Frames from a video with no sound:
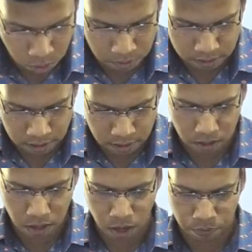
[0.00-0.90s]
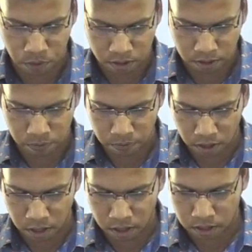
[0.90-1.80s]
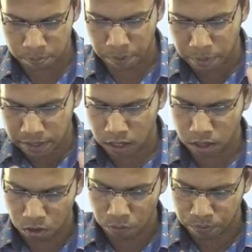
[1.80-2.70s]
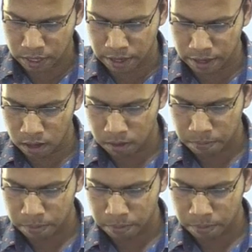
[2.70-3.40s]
Compensatory Afforestation Fund under the Public Account of India